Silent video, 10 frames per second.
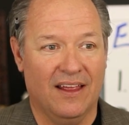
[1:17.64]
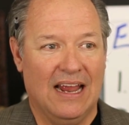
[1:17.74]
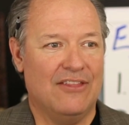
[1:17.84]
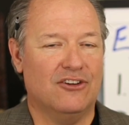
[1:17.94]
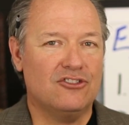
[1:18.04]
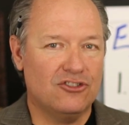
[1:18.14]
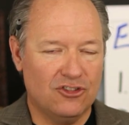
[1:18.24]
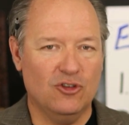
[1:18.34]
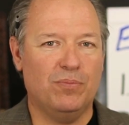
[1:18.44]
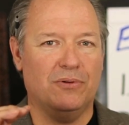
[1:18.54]
and they're
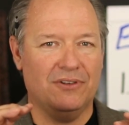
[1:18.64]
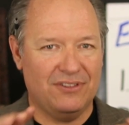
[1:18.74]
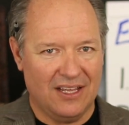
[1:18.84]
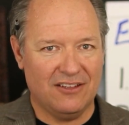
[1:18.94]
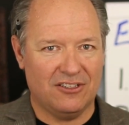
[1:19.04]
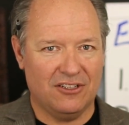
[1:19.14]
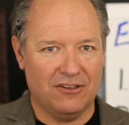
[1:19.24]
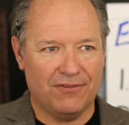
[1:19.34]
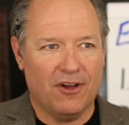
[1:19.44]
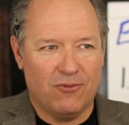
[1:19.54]
super
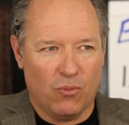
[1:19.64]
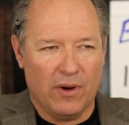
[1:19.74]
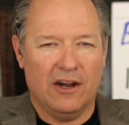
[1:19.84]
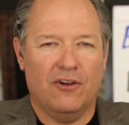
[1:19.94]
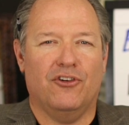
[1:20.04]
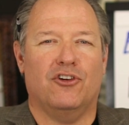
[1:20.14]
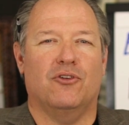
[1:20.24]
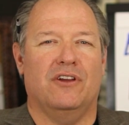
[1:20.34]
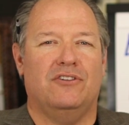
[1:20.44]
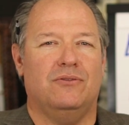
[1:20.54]
sensitive of where they're
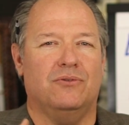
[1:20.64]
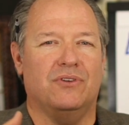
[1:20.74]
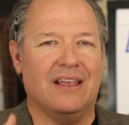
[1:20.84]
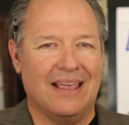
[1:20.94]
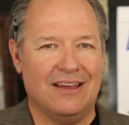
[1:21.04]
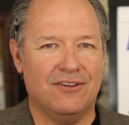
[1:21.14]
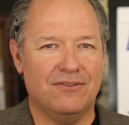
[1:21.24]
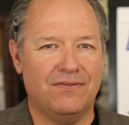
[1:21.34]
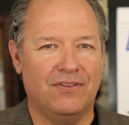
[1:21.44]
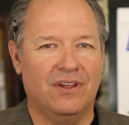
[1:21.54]
going to
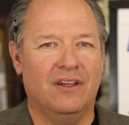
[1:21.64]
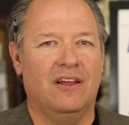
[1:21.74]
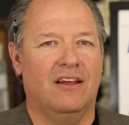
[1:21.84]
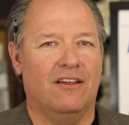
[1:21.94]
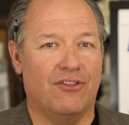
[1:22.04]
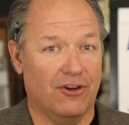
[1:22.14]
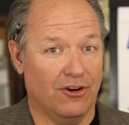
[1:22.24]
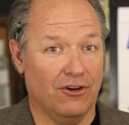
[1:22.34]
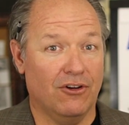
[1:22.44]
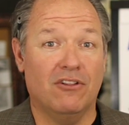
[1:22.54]
give
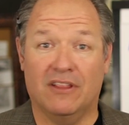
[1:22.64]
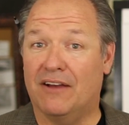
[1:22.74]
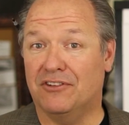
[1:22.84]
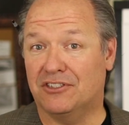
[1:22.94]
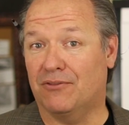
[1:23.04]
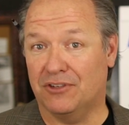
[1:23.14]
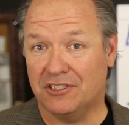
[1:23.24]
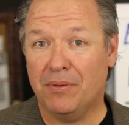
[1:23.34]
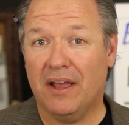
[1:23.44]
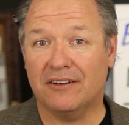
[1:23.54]
their levels of
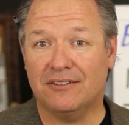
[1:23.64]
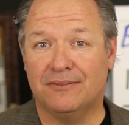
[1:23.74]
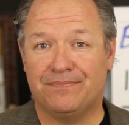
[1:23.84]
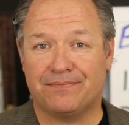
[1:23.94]
respect.